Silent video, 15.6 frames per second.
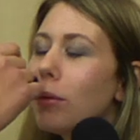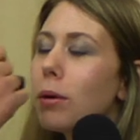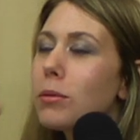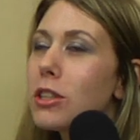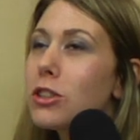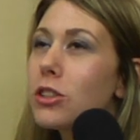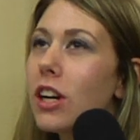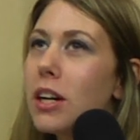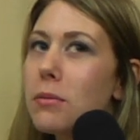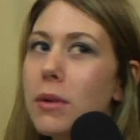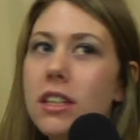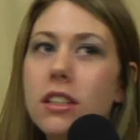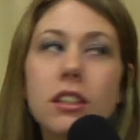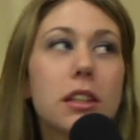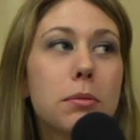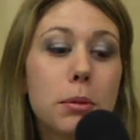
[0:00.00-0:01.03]
I'm just trying to
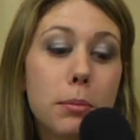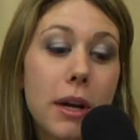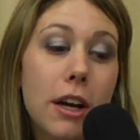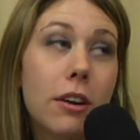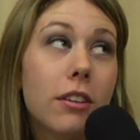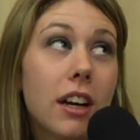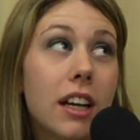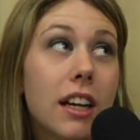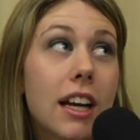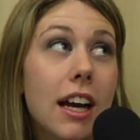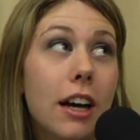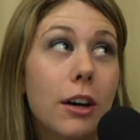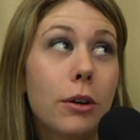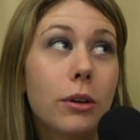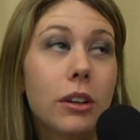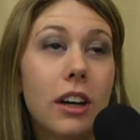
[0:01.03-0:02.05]
mentally prepare right
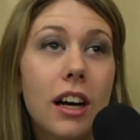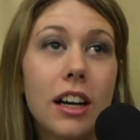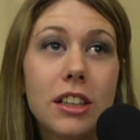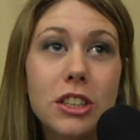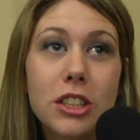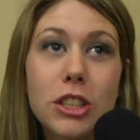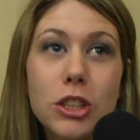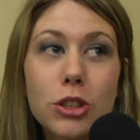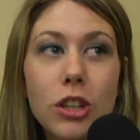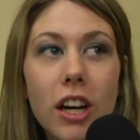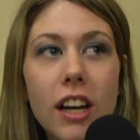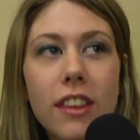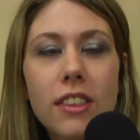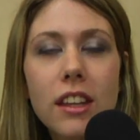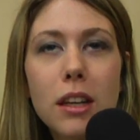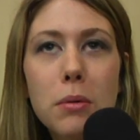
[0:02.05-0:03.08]
now. Uh, just try
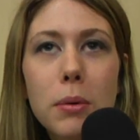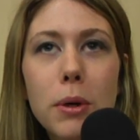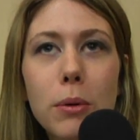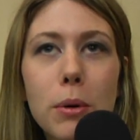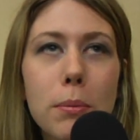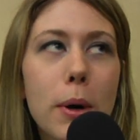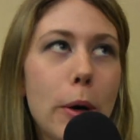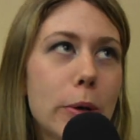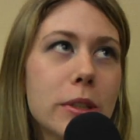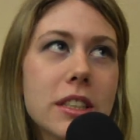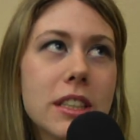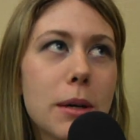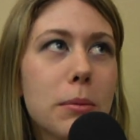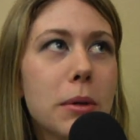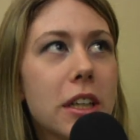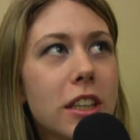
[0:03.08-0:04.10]
and think about what poses
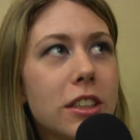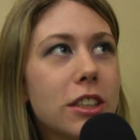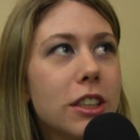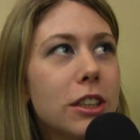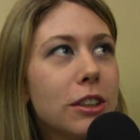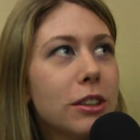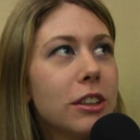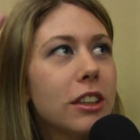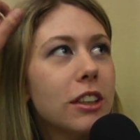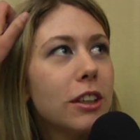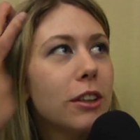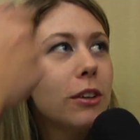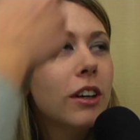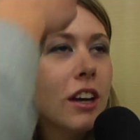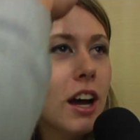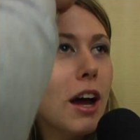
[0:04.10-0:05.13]
I'm gonna do, you
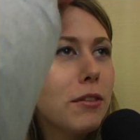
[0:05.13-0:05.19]
know.